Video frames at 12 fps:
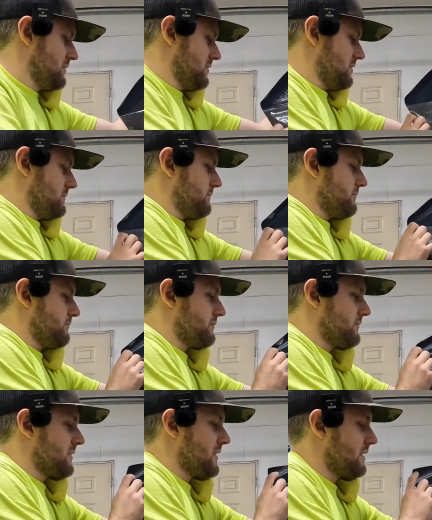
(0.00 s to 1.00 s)

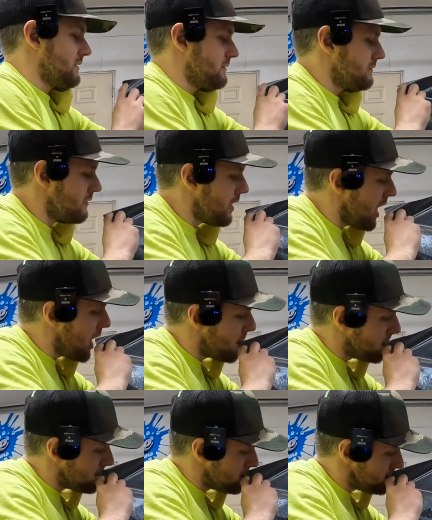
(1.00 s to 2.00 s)
(no one is talking)